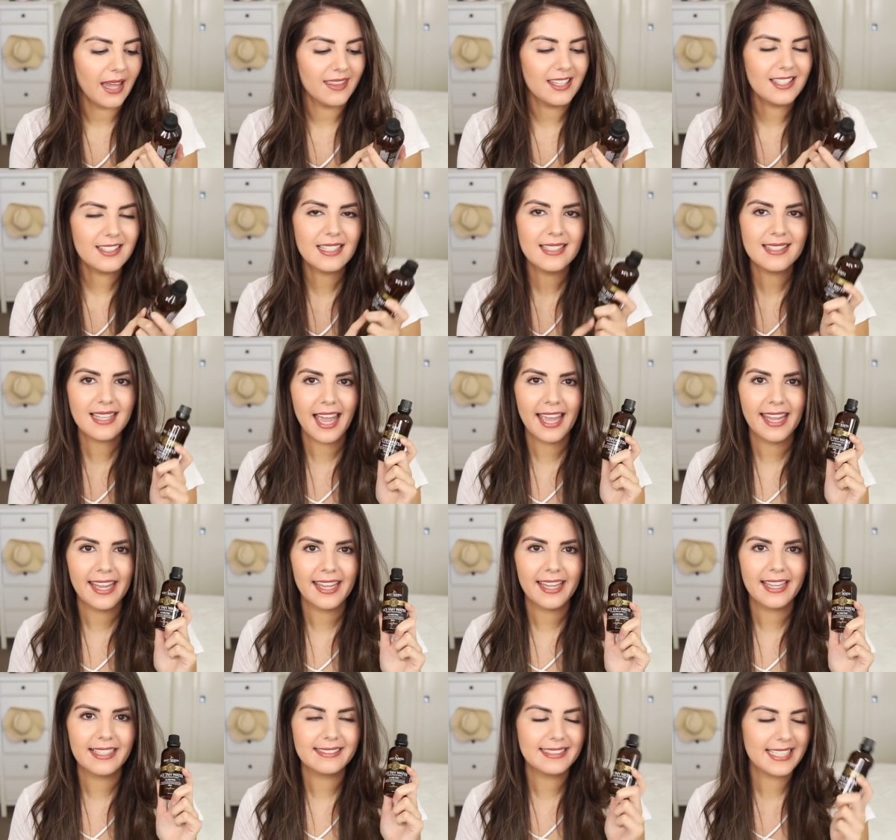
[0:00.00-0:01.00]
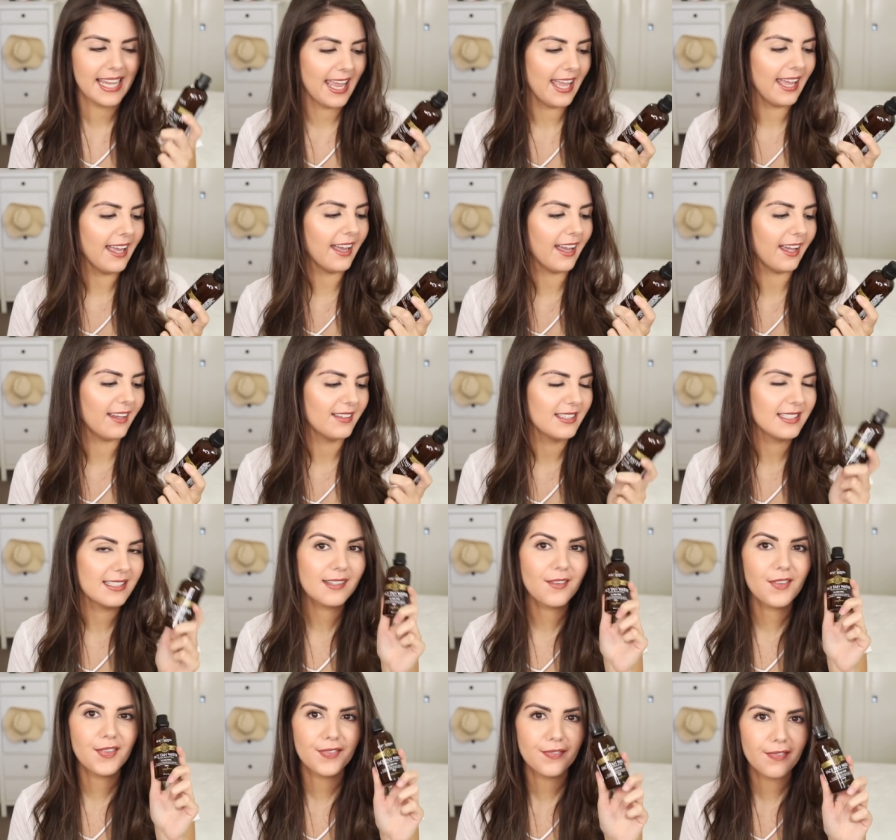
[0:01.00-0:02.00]
This is a tan. This
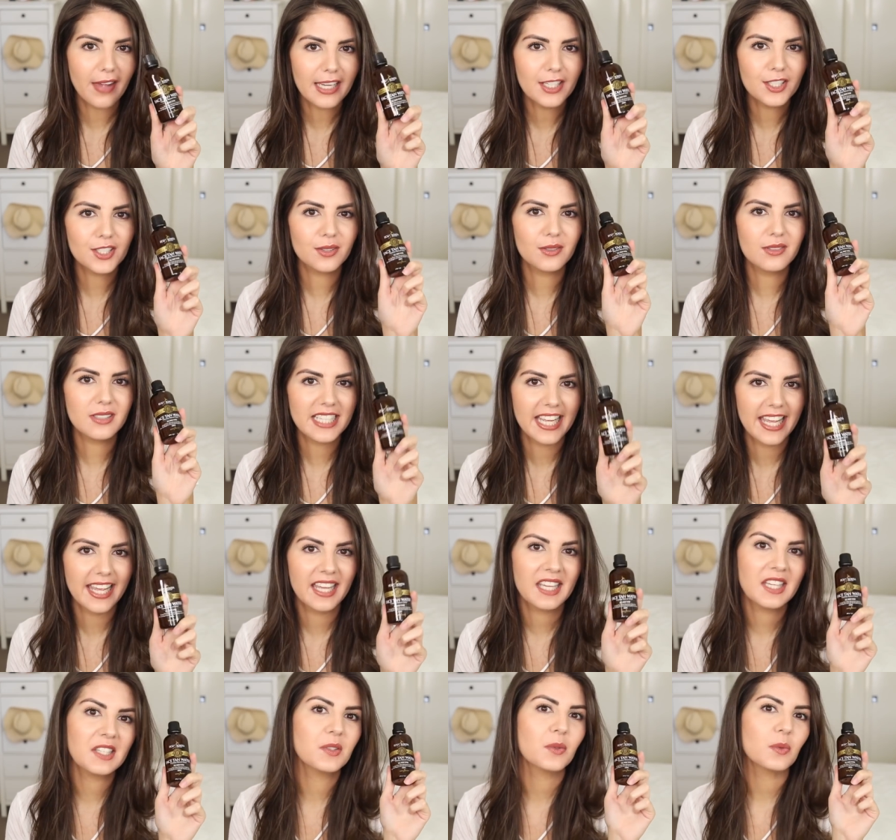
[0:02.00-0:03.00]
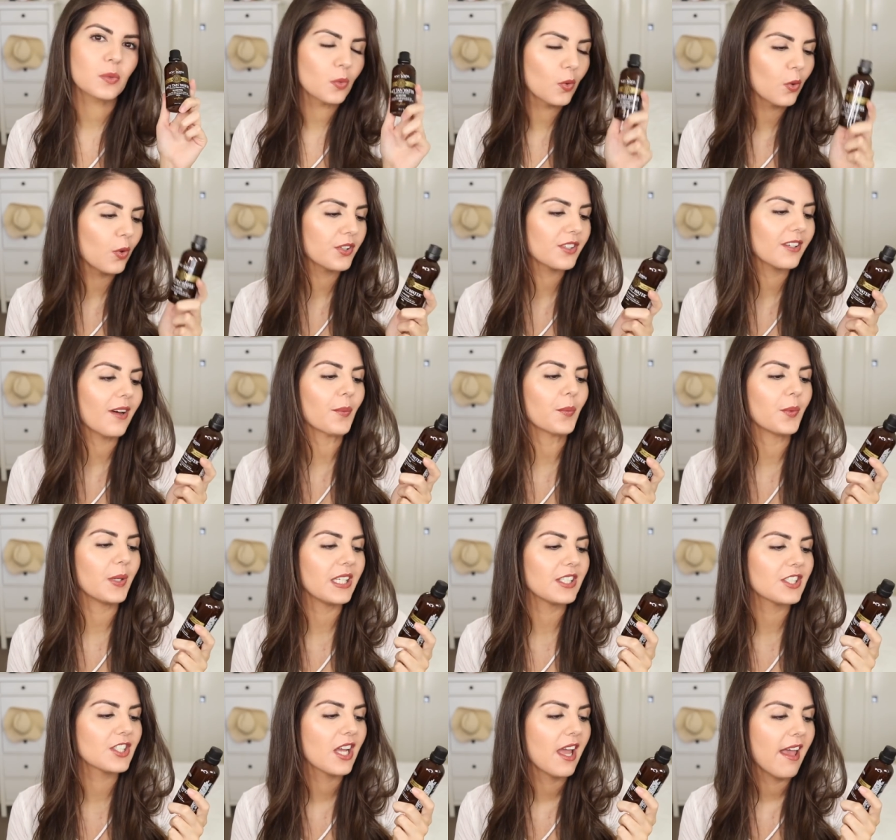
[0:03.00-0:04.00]
is a facial tan water,
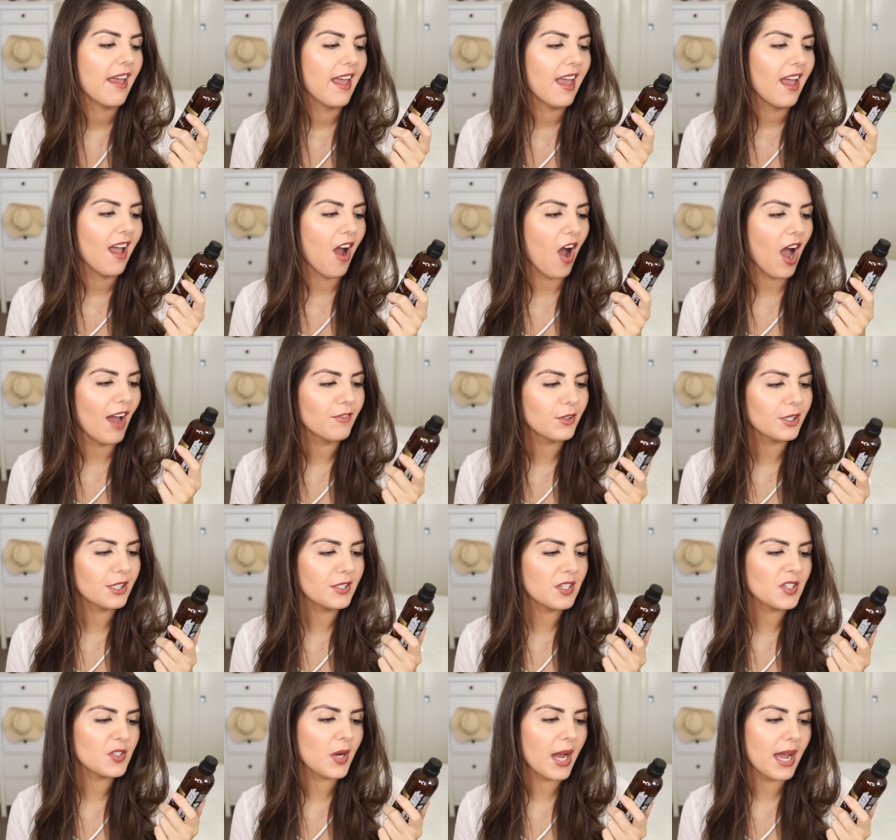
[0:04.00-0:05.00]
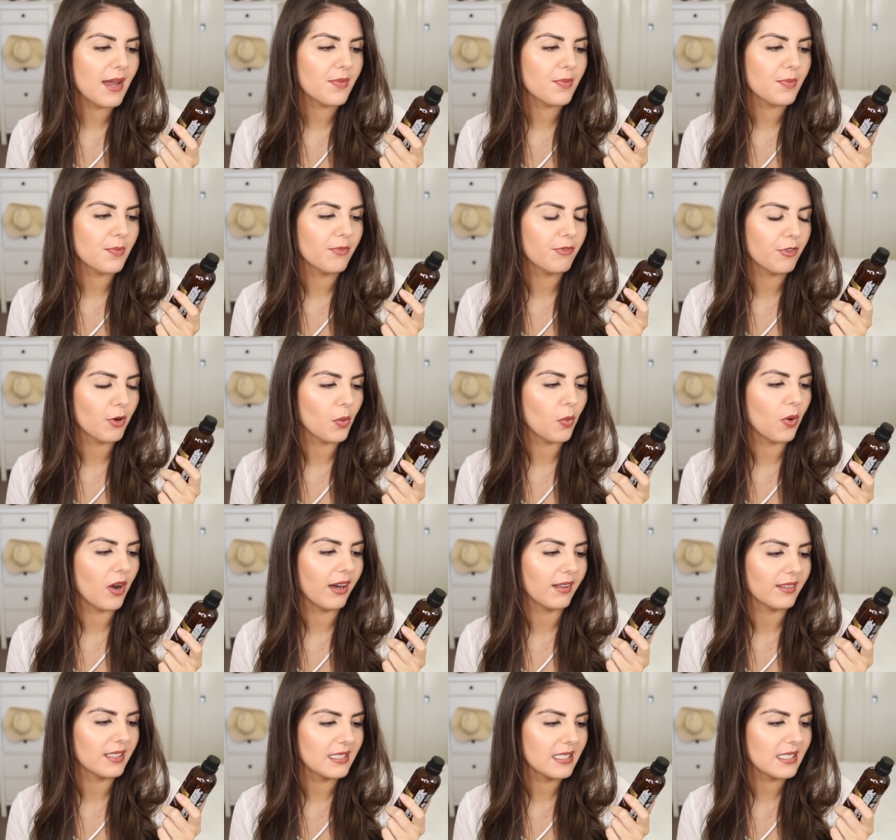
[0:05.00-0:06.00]
which I've wanted to try for a
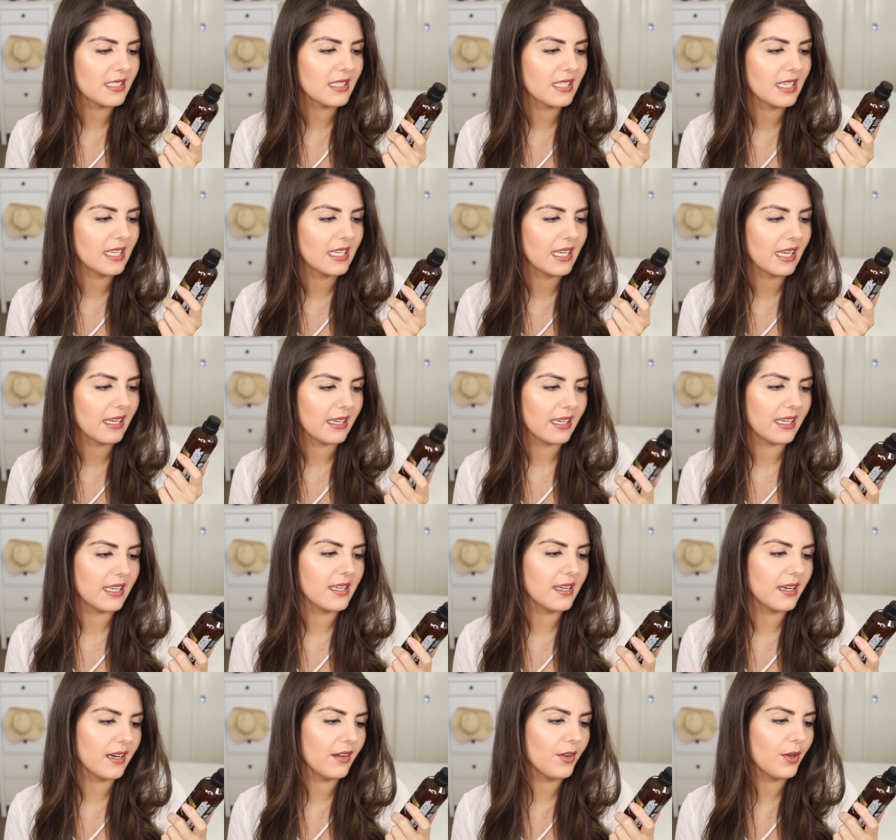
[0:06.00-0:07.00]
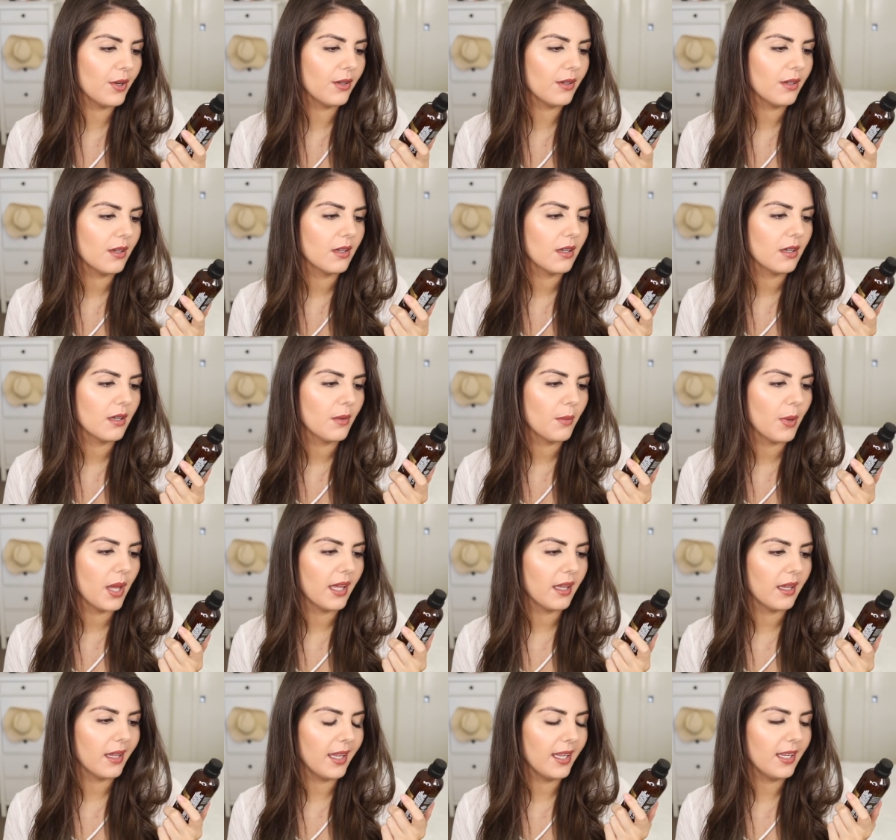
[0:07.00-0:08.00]
while. This is the Eco
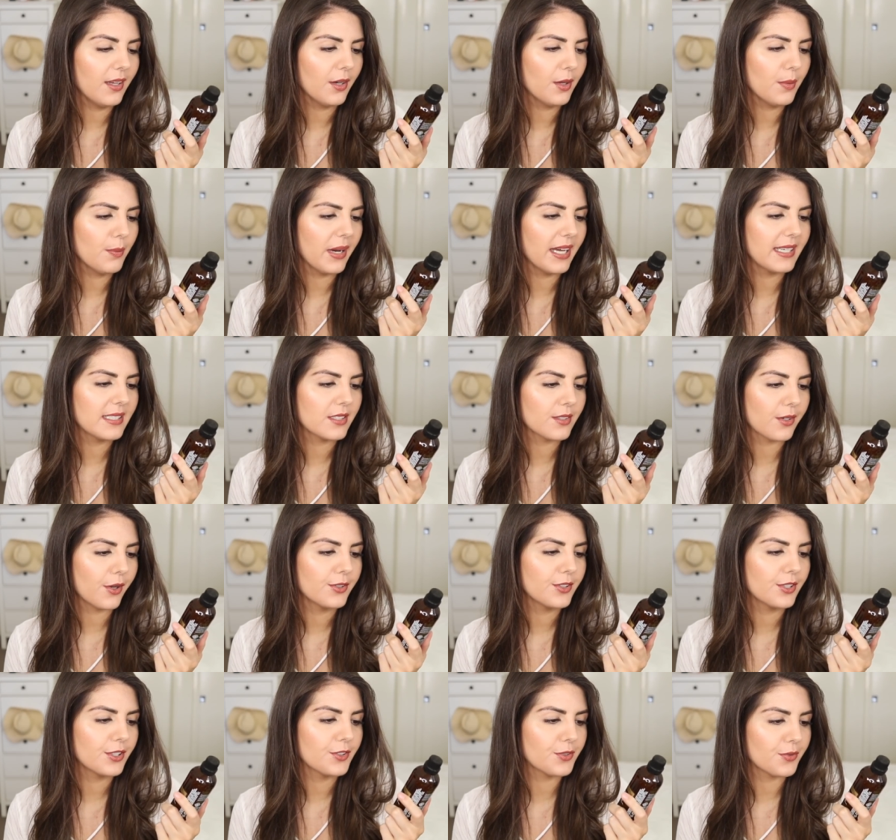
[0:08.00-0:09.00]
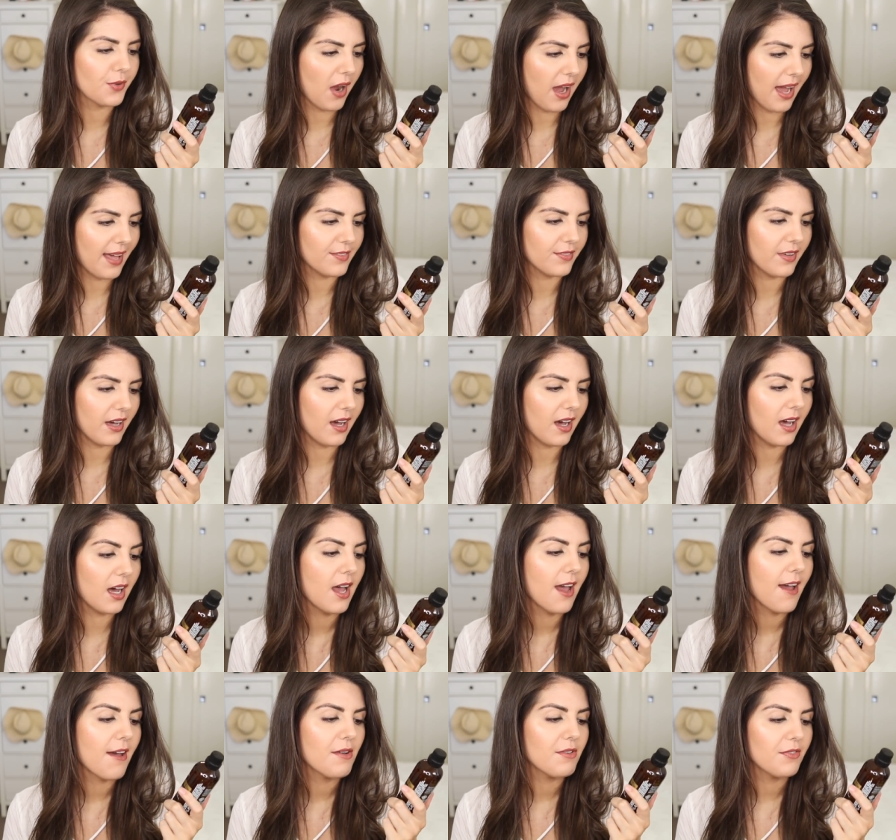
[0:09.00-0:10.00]
by Sonia
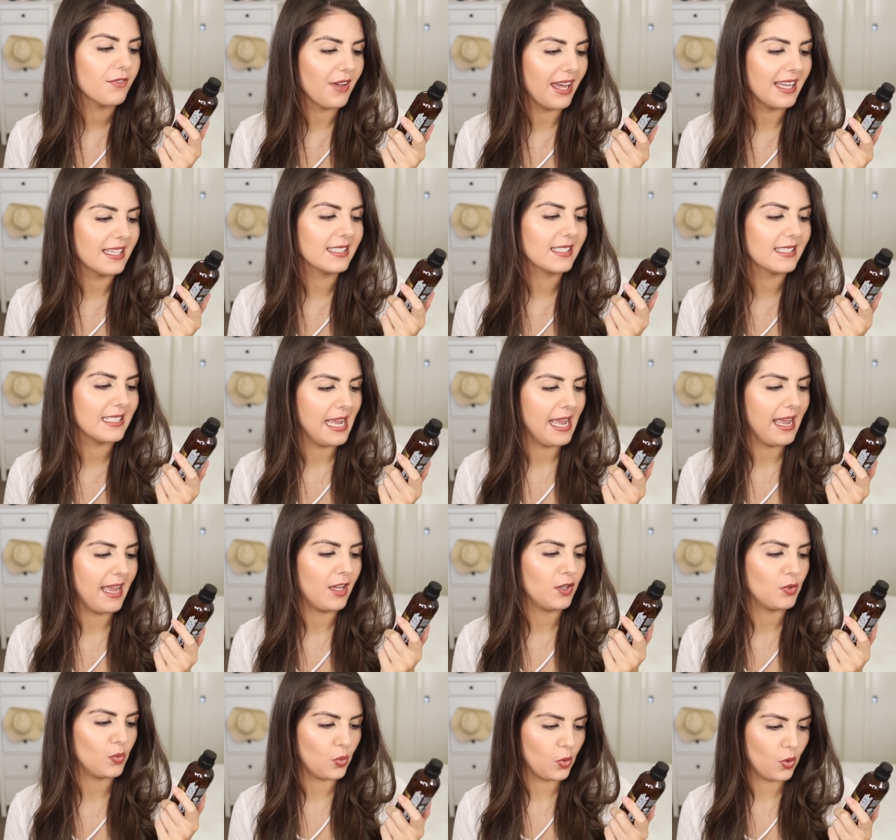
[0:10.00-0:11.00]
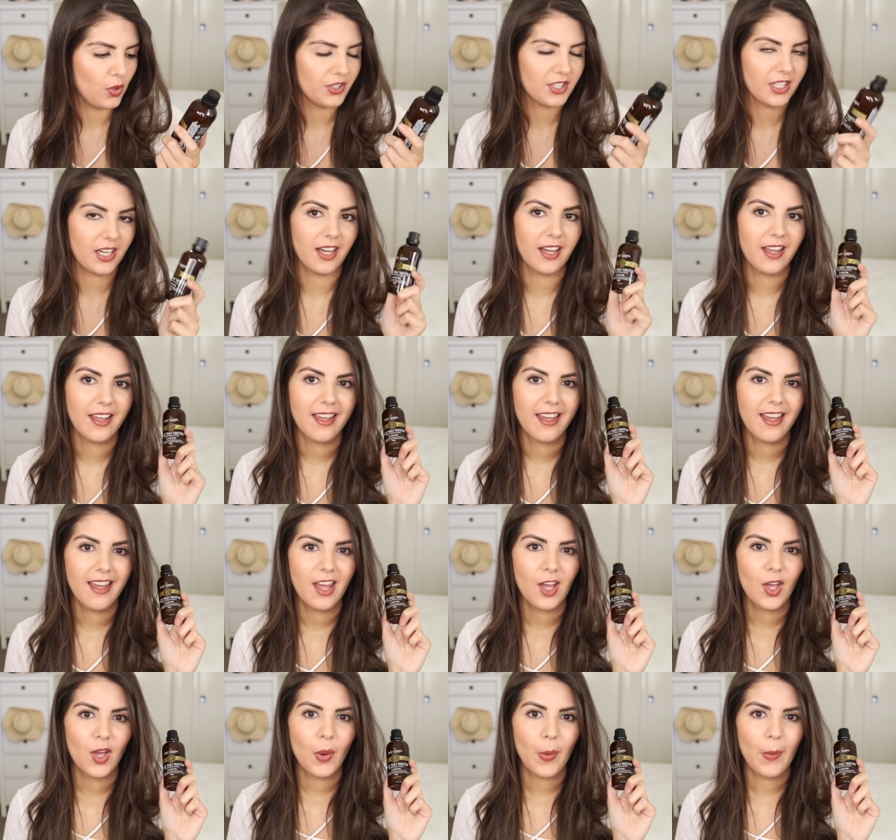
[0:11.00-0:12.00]
Driver face tan water.
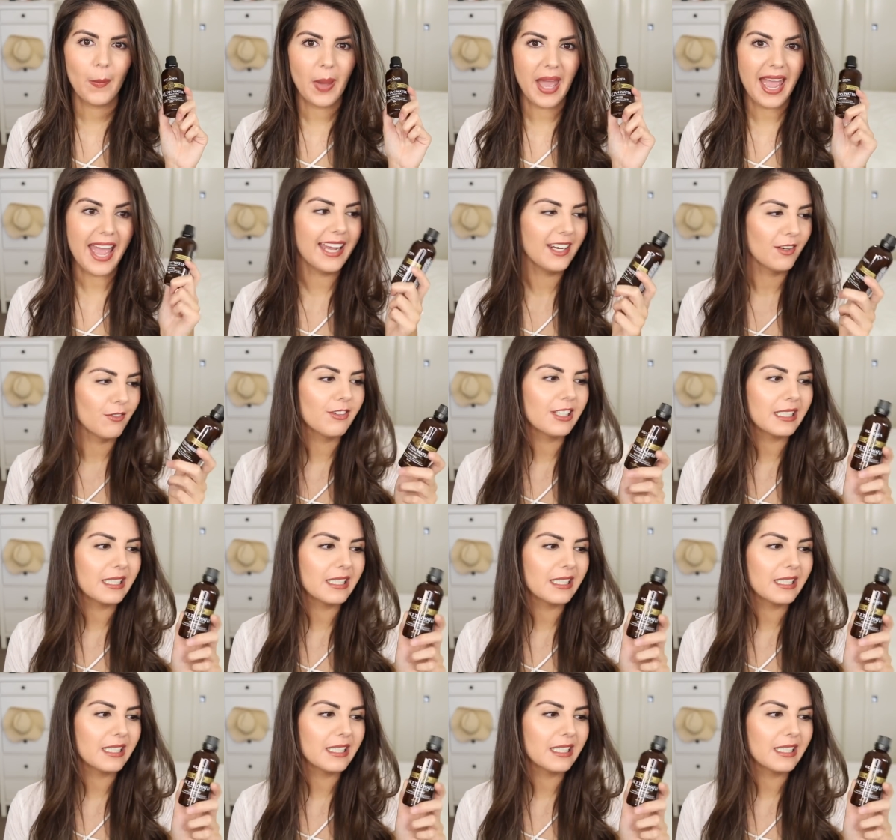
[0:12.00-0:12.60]
And it